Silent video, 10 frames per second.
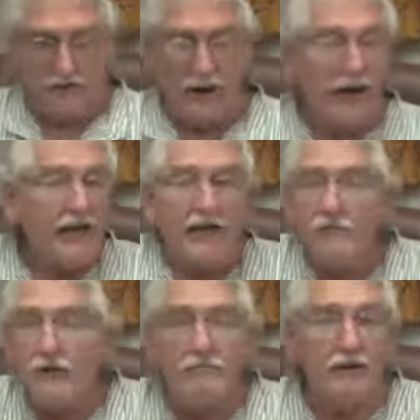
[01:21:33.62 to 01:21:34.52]
The body
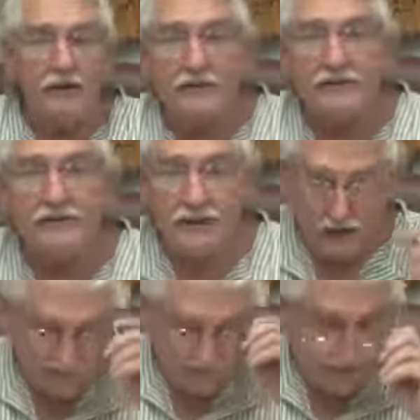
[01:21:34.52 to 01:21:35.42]
can rebuild
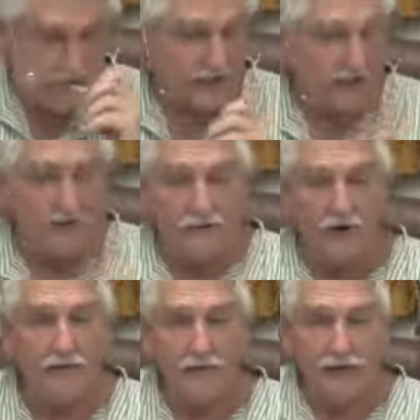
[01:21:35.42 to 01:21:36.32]
itself. You got to get them
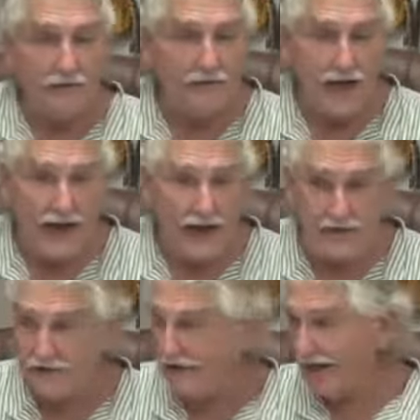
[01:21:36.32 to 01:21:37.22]
on a better
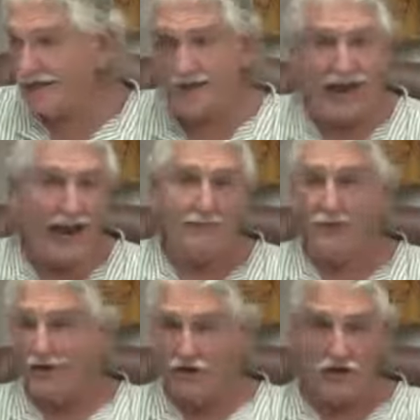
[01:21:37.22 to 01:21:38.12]
diet. You can't say I'm
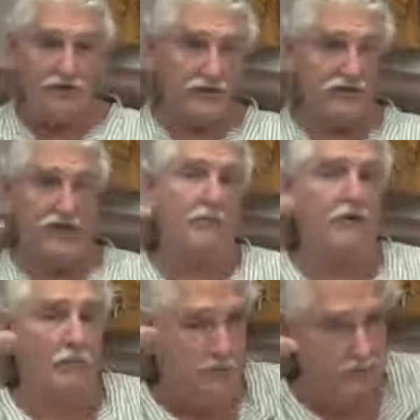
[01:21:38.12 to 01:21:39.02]
going to use a
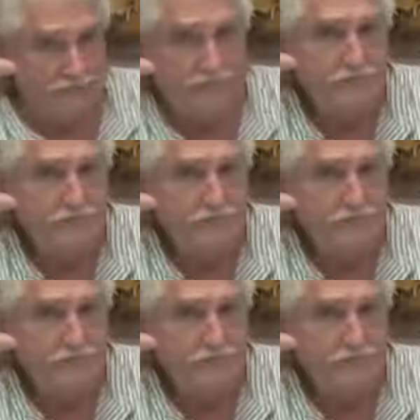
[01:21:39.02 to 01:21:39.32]
supplement